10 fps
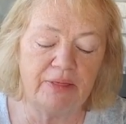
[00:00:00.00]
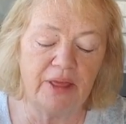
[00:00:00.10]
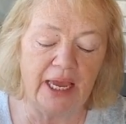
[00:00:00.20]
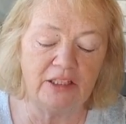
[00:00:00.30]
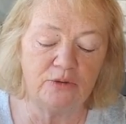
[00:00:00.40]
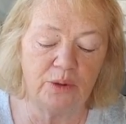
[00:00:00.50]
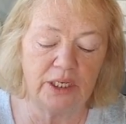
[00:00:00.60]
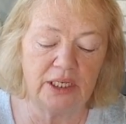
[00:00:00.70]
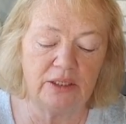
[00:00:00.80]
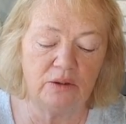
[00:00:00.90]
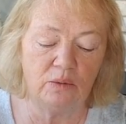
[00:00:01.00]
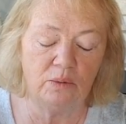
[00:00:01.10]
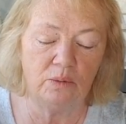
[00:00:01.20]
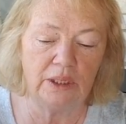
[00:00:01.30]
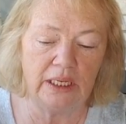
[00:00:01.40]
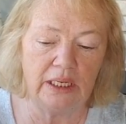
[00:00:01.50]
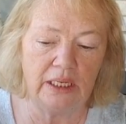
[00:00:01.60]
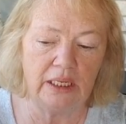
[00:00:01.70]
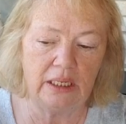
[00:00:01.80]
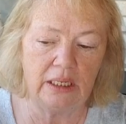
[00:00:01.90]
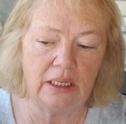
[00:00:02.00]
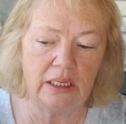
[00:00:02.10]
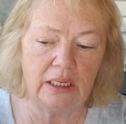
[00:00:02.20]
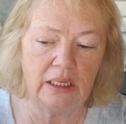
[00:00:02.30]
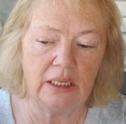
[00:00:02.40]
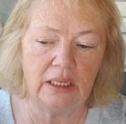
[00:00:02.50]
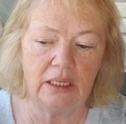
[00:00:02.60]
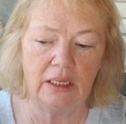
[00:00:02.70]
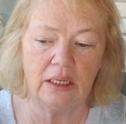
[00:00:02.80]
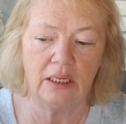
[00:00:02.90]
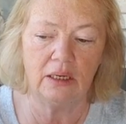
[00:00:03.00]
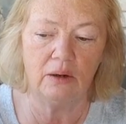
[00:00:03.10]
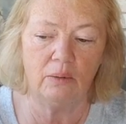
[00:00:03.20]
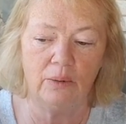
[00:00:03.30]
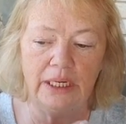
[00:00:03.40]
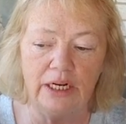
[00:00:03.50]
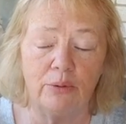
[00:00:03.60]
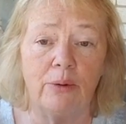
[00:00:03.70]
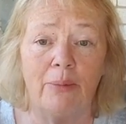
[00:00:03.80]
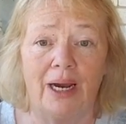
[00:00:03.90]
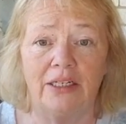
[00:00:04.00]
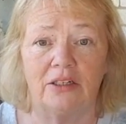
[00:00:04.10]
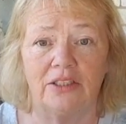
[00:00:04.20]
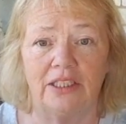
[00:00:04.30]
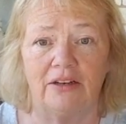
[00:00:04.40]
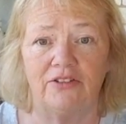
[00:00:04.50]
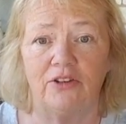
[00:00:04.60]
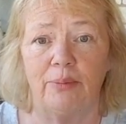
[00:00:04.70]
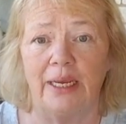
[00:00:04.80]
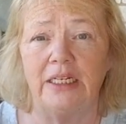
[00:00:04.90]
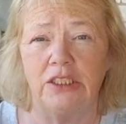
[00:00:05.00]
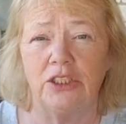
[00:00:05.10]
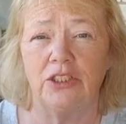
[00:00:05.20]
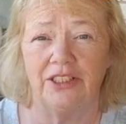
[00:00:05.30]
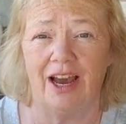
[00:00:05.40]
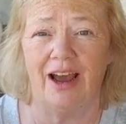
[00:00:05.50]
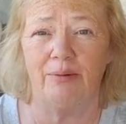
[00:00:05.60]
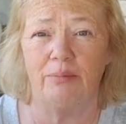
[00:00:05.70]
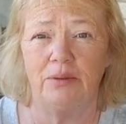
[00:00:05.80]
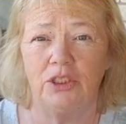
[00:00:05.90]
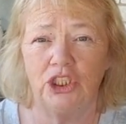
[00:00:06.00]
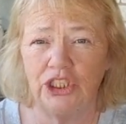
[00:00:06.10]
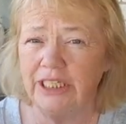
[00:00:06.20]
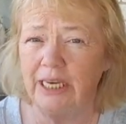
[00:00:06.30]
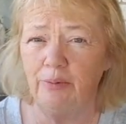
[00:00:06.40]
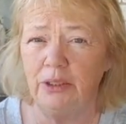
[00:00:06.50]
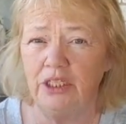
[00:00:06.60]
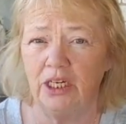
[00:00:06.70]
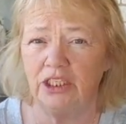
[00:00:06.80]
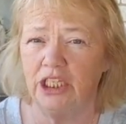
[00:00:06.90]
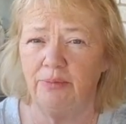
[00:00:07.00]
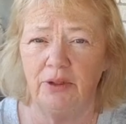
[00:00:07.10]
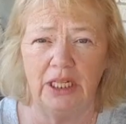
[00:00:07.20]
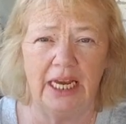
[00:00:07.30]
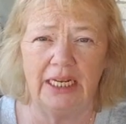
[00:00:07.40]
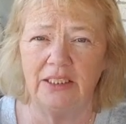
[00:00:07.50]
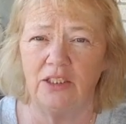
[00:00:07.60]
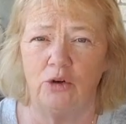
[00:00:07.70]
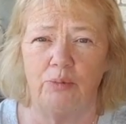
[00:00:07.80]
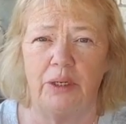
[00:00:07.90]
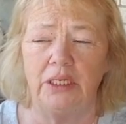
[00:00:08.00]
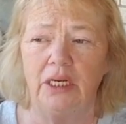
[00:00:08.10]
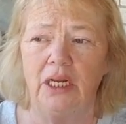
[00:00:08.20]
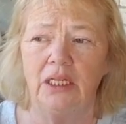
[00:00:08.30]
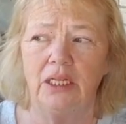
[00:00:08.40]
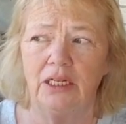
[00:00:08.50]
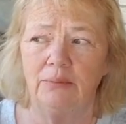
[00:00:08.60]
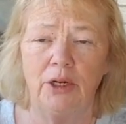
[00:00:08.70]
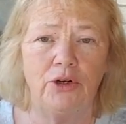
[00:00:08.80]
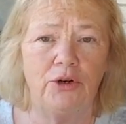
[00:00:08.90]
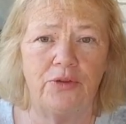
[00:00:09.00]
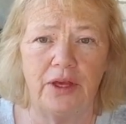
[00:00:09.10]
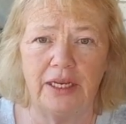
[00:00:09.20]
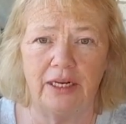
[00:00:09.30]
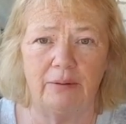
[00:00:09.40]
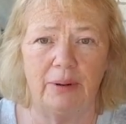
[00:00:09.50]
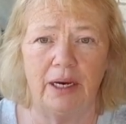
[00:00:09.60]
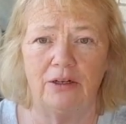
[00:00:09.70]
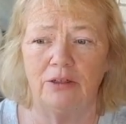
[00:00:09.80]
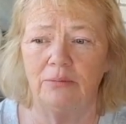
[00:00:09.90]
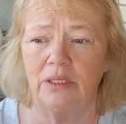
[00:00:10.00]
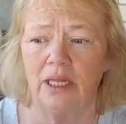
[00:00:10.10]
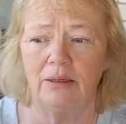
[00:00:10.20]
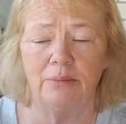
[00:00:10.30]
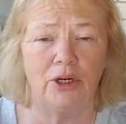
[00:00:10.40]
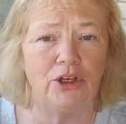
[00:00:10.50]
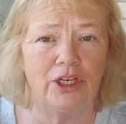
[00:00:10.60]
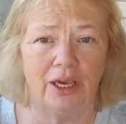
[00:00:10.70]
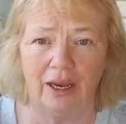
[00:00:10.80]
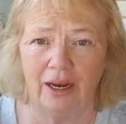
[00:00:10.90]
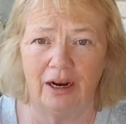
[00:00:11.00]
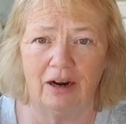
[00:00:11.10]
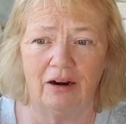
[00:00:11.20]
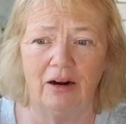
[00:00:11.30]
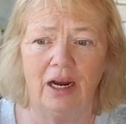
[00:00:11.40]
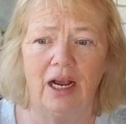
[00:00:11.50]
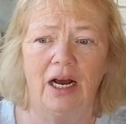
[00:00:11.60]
that's when we need to remind ourselves to make a little time. Just to keep in touch. Keep the lines open. Let them know you're thinking about them. Let them know you care.